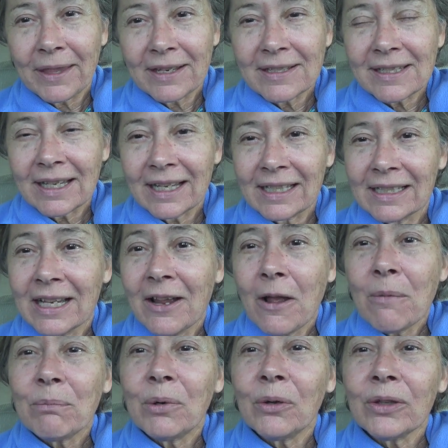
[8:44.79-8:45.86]
They say
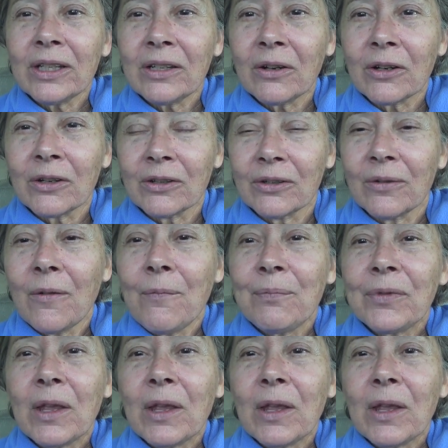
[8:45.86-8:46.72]
pulling her,